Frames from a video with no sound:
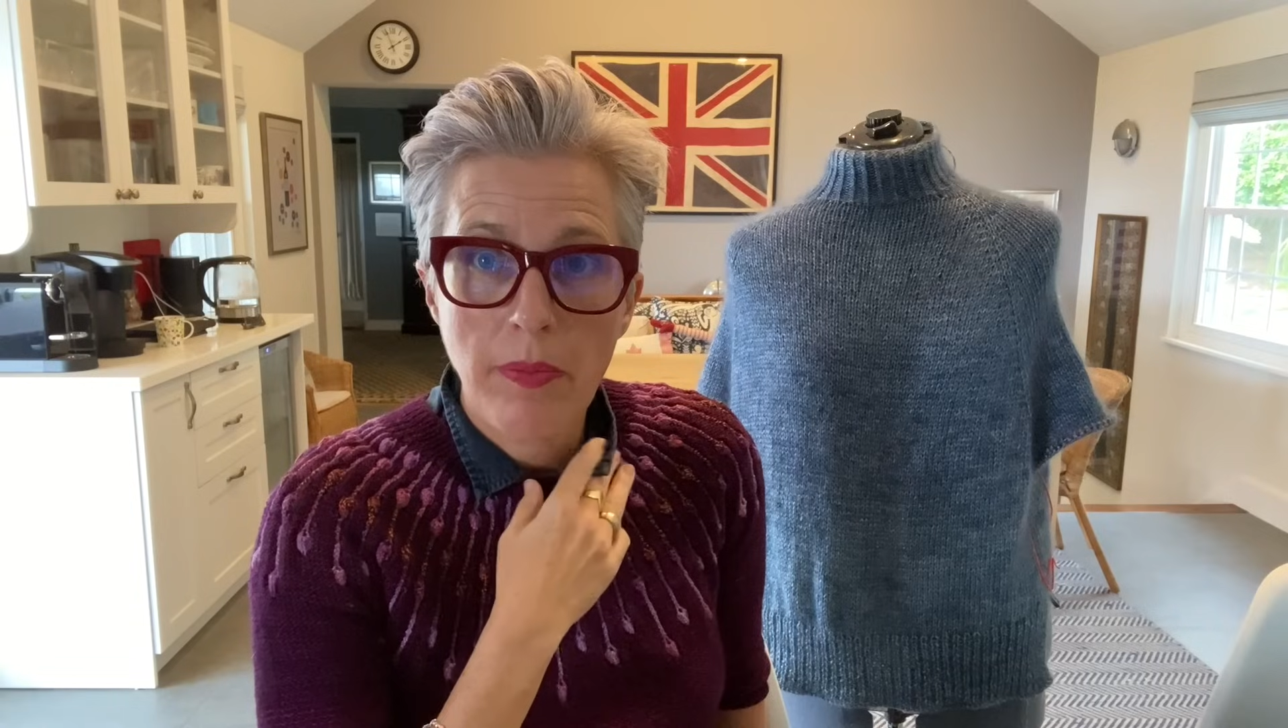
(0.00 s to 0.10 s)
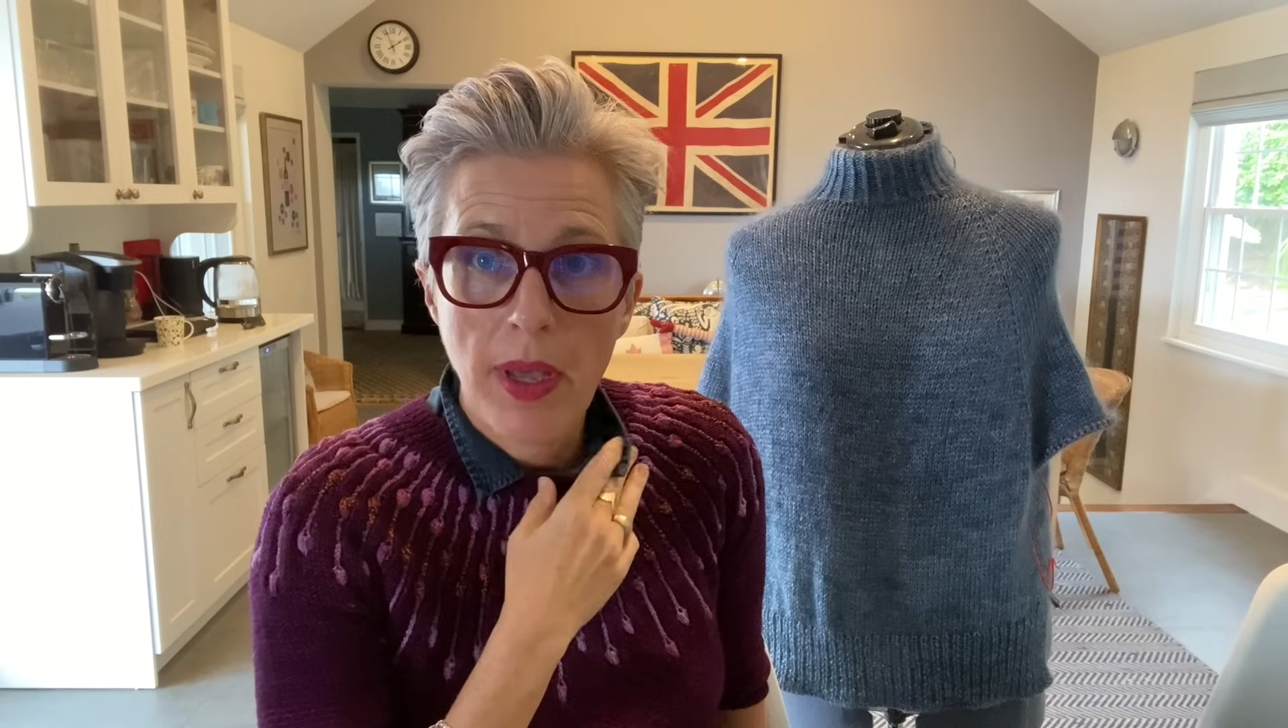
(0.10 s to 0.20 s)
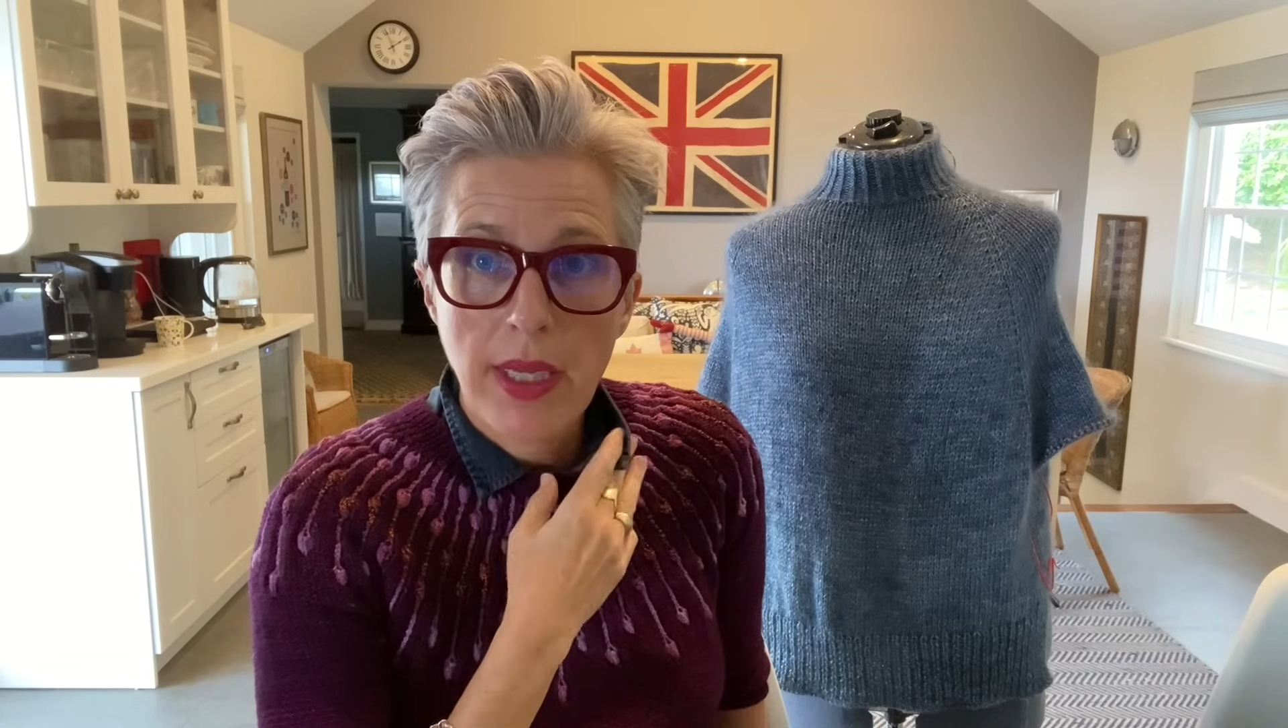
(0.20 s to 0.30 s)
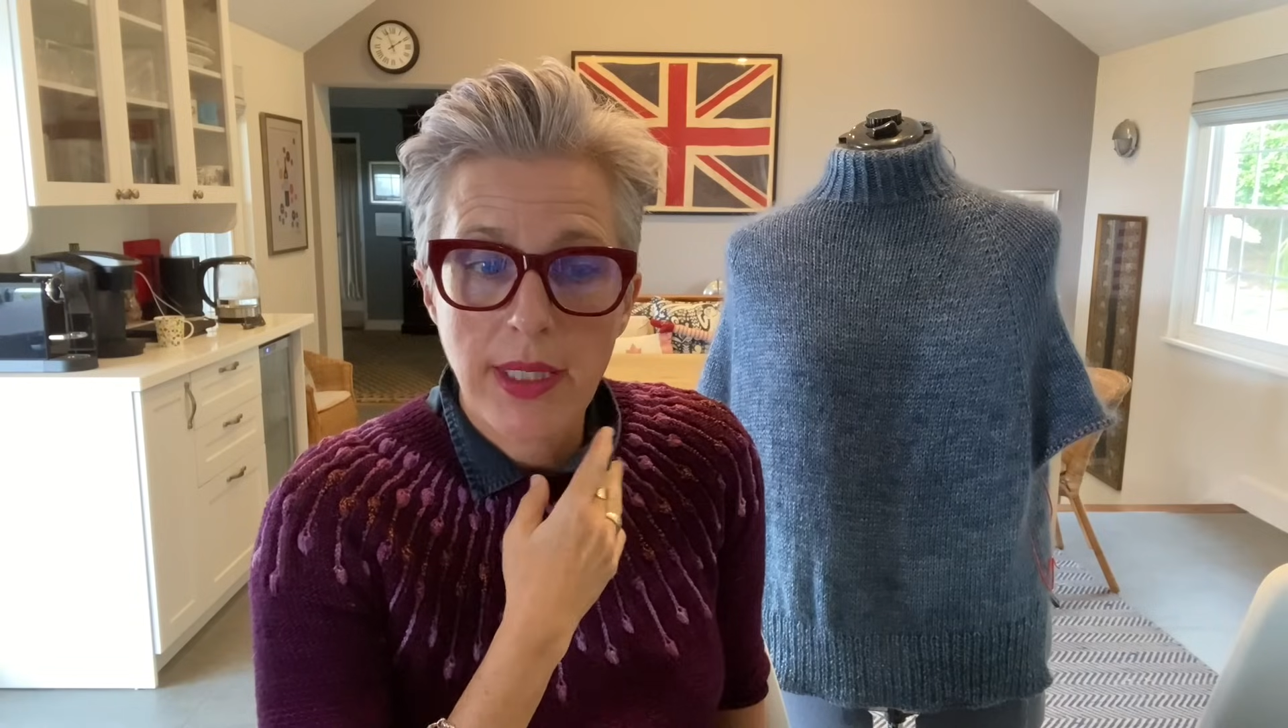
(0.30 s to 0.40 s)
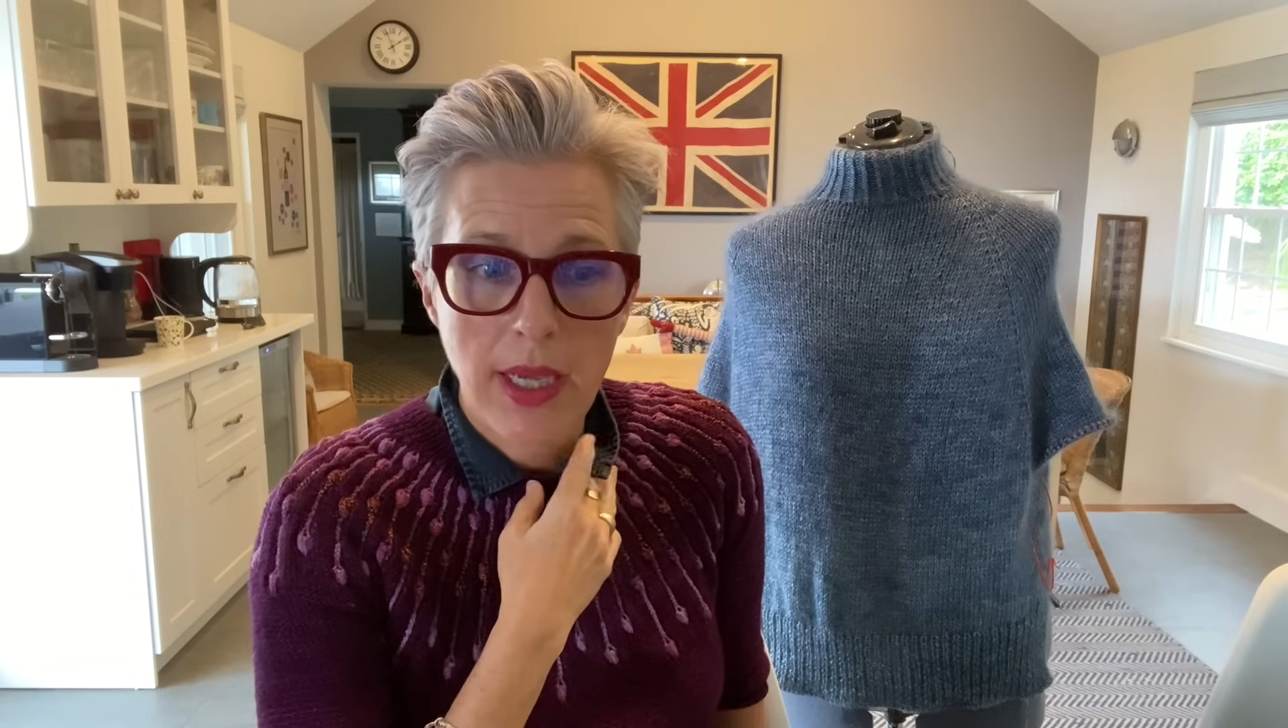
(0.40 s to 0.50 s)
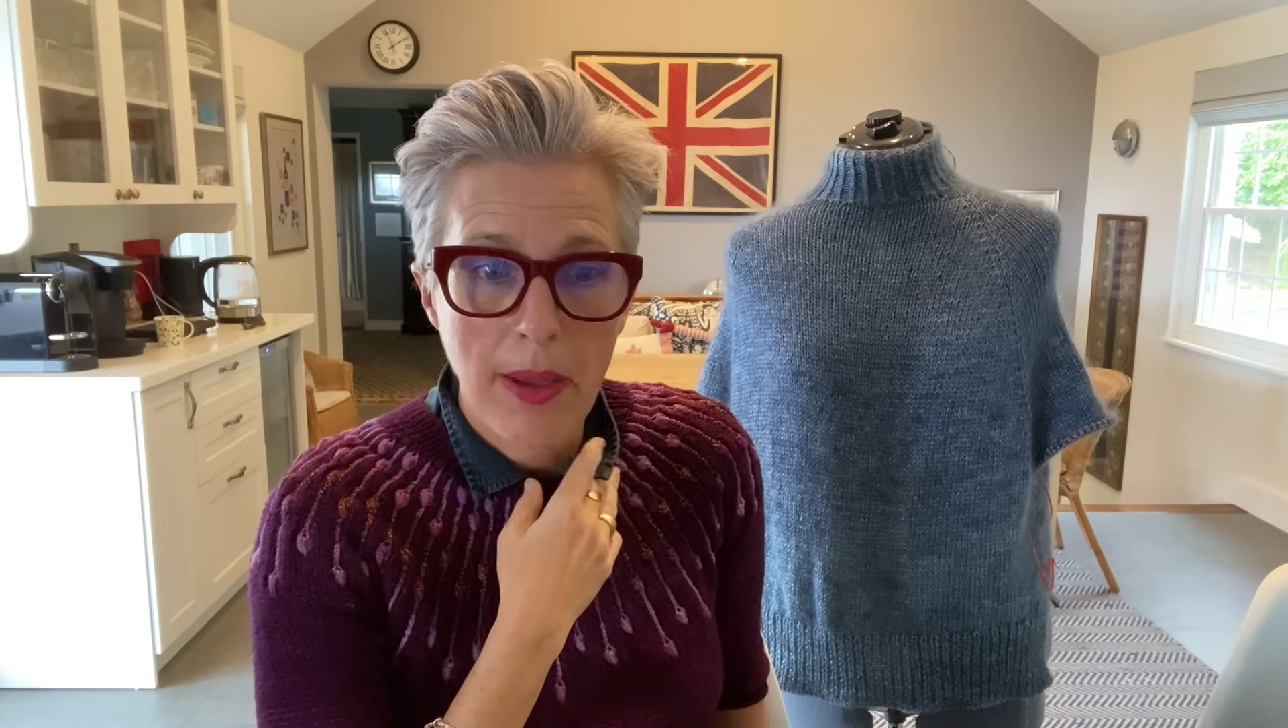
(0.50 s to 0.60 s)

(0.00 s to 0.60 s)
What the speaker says: But